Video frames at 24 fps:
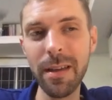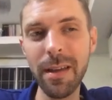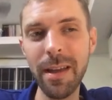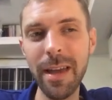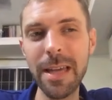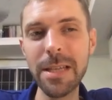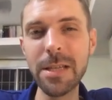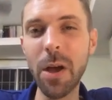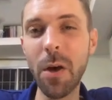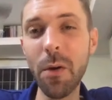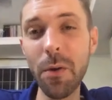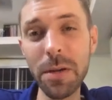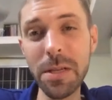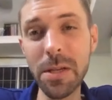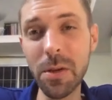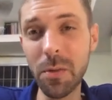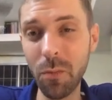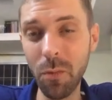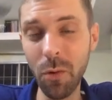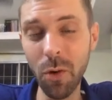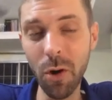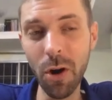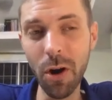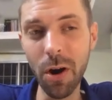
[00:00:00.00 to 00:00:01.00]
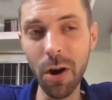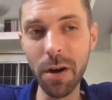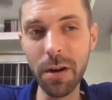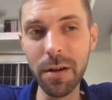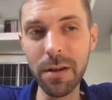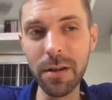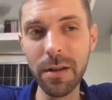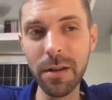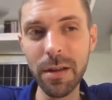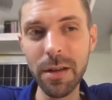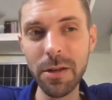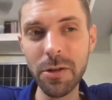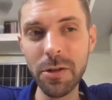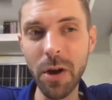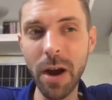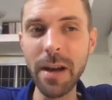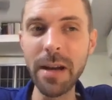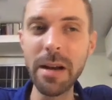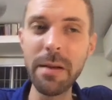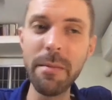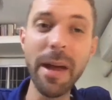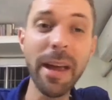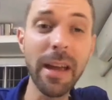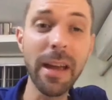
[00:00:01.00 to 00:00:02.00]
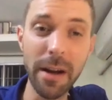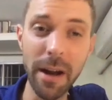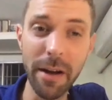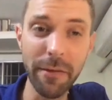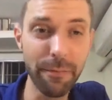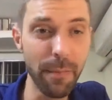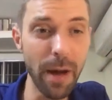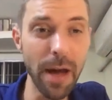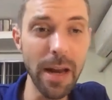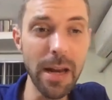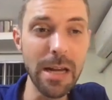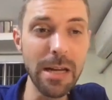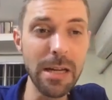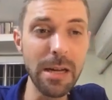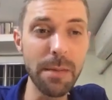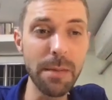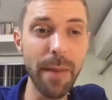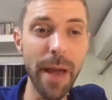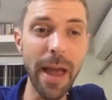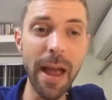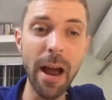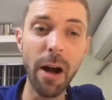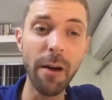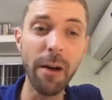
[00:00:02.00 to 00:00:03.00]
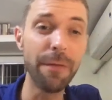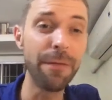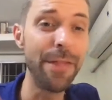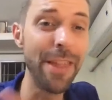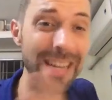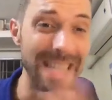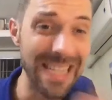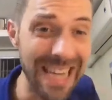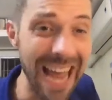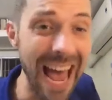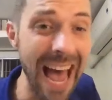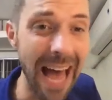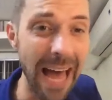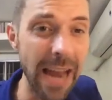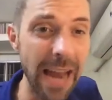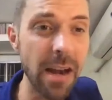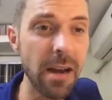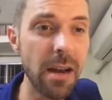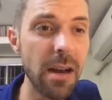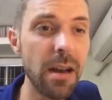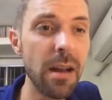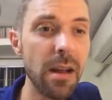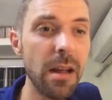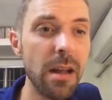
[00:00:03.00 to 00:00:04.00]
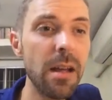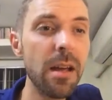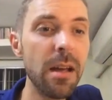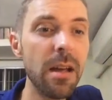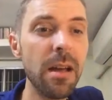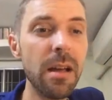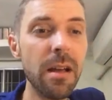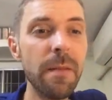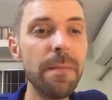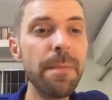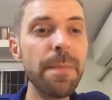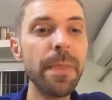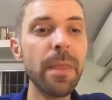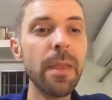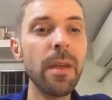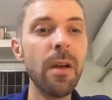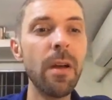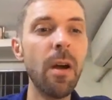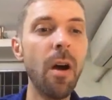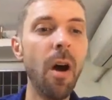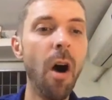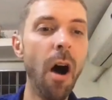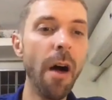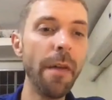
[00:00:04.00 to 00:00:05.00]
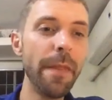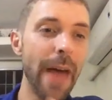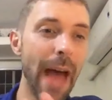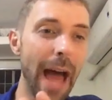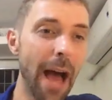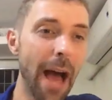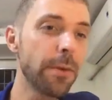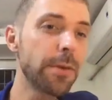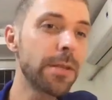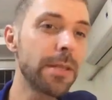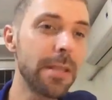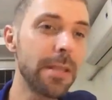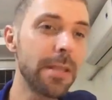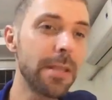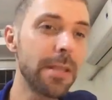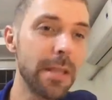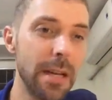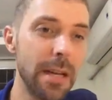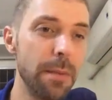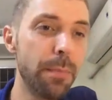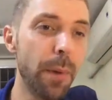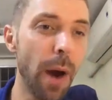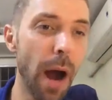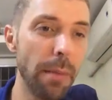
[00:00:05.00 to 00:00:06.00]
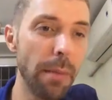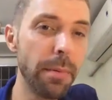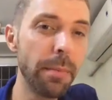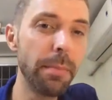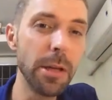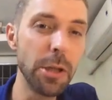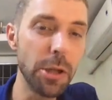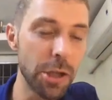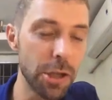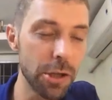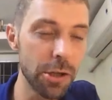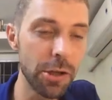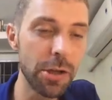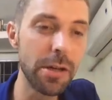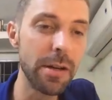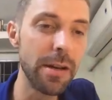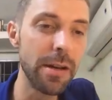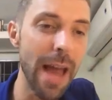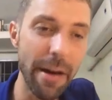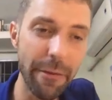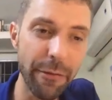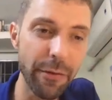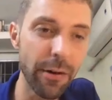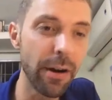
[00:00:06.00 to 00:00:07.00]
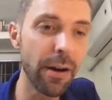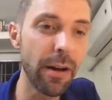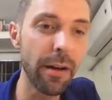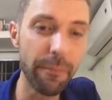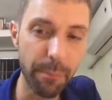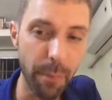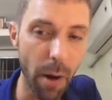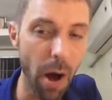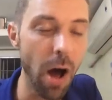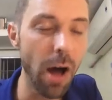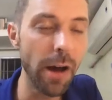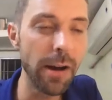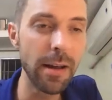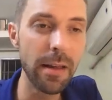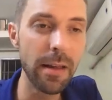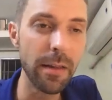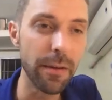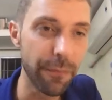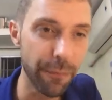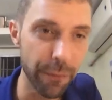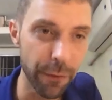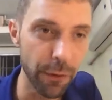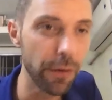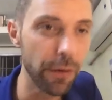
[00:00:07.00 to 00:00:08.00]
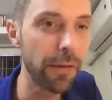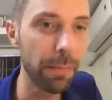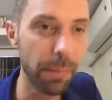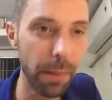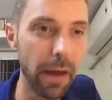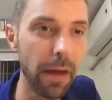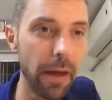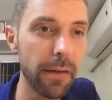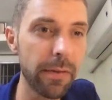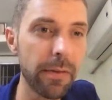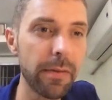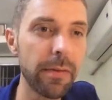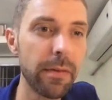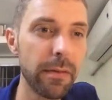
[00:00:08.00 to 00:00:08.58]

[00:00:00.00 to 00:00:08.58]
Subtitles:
He's always at work trying to make enough money to pay off the debt on the house that he probably should never have bought in the first place.